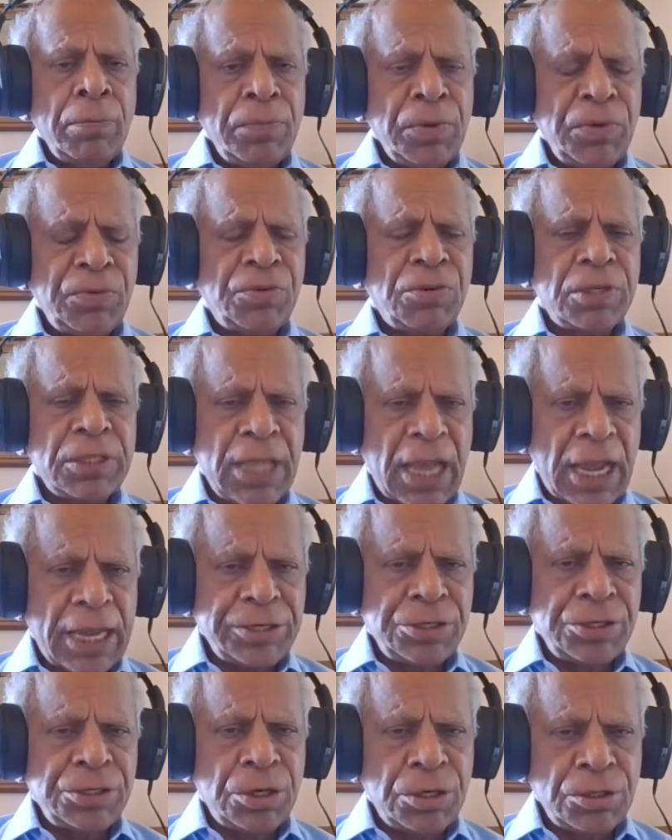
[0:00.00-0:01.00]
before
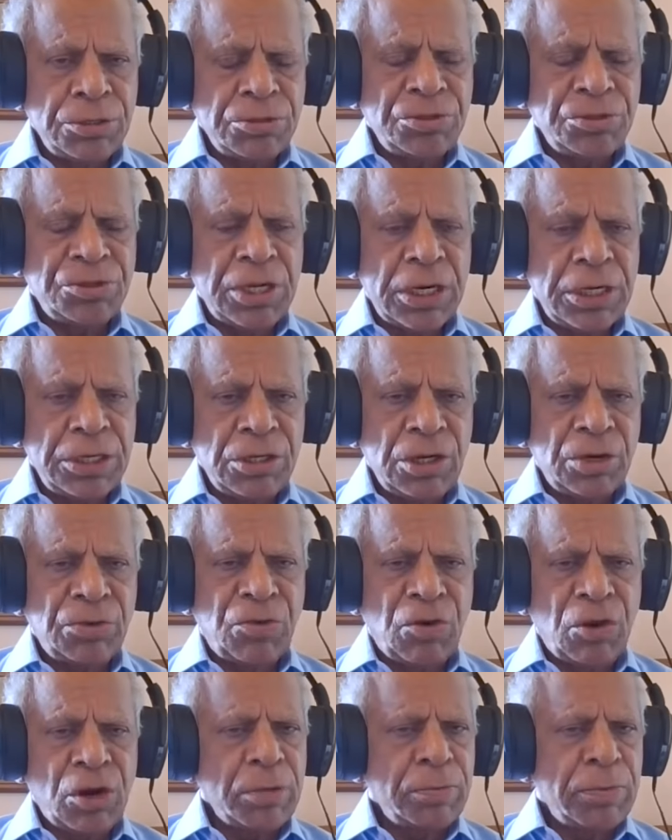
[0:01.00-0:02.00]
that, you know, you send your
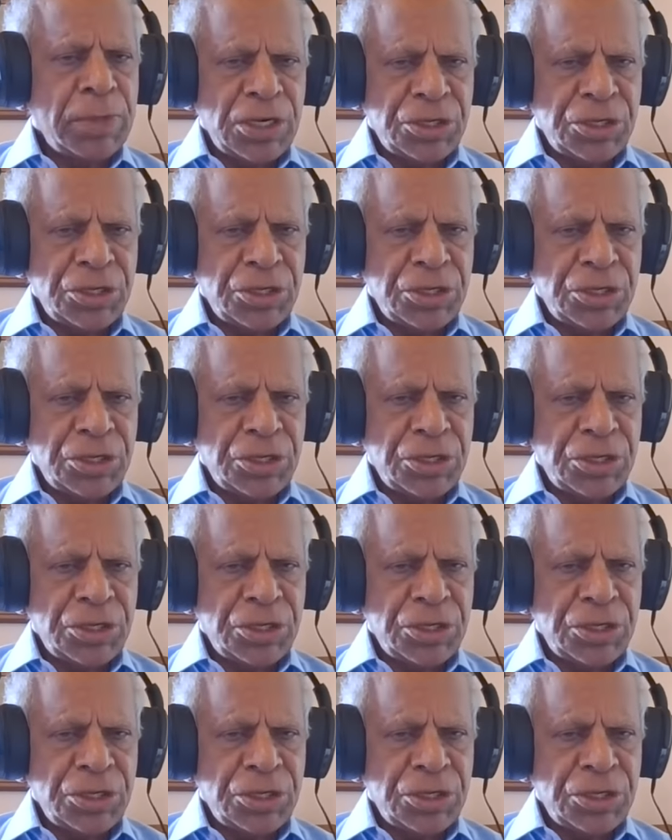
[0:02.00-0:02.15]
foreign